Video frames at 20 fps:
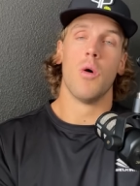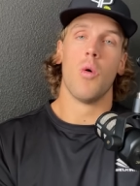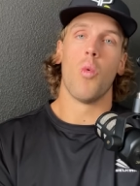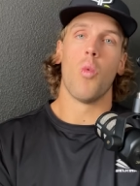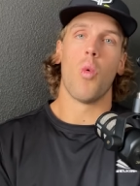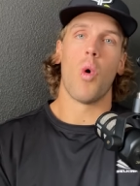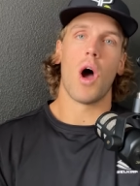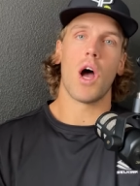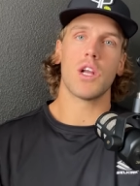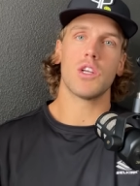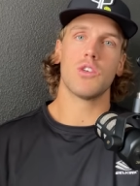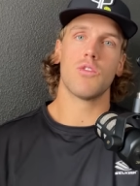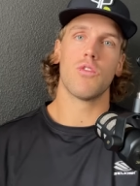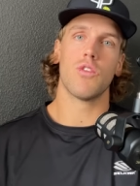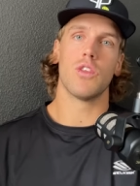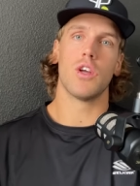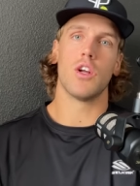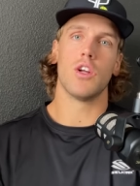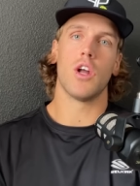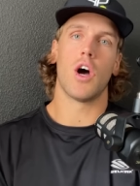watch for
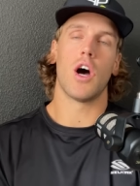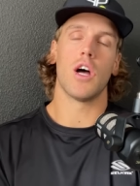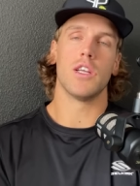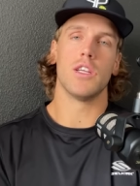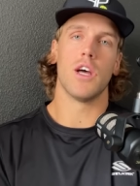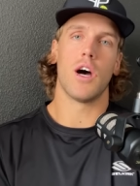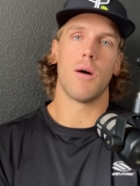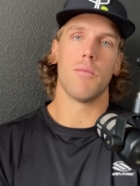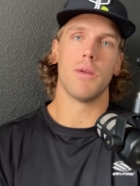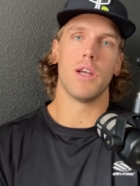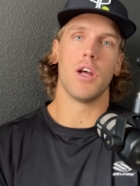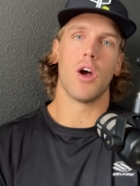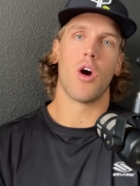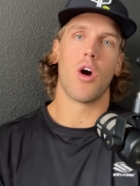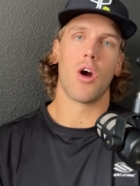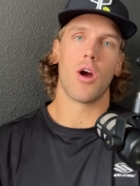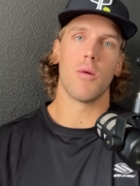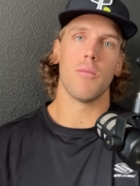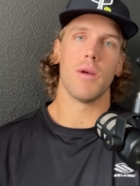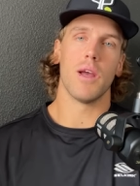their non-dominant
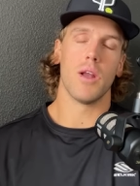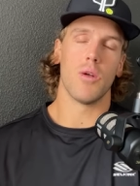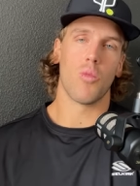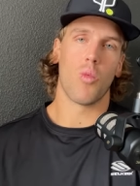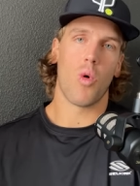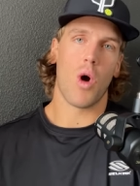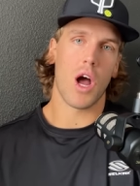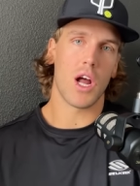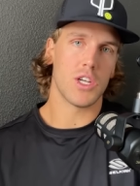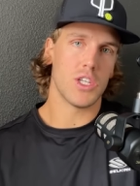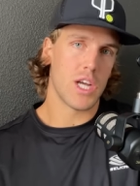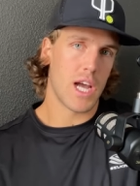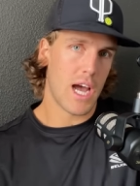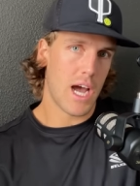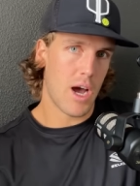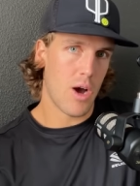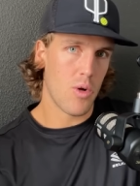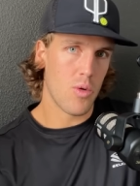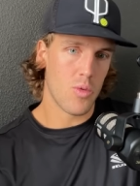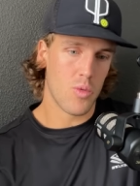arm and watch
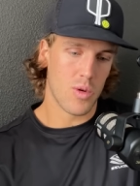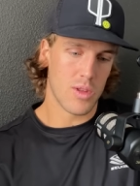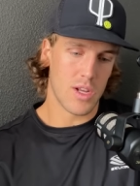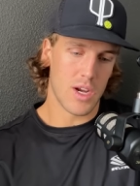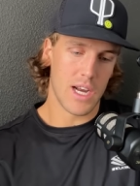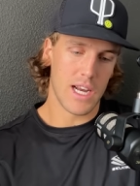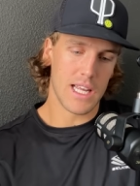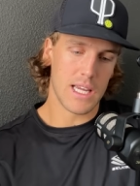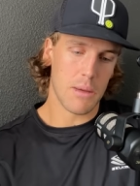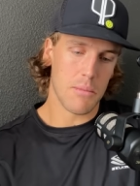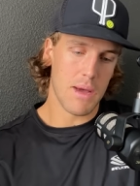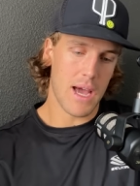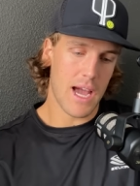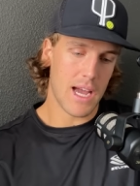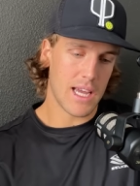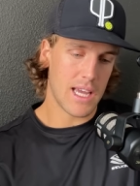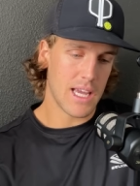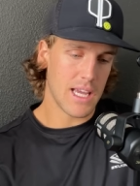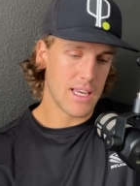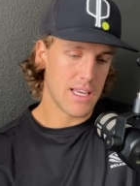how when they're hitting a
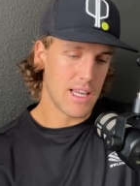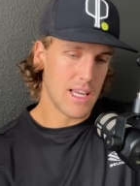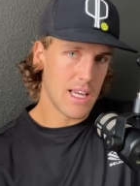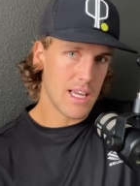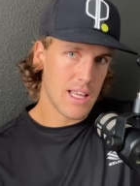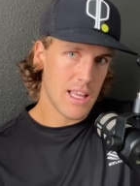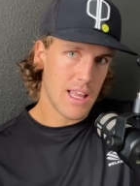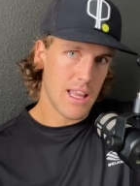backhand dink,